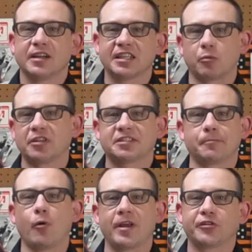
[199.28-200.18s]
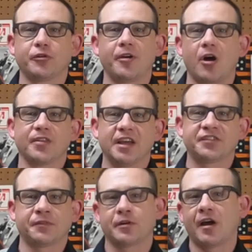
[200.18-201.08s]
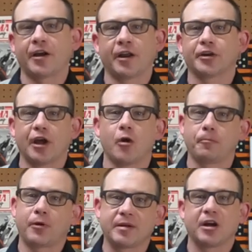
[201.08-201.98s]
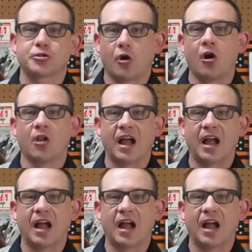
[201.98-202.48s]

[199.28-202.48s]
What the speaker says: because what's the point of doing all this if you're not going to go pretty much all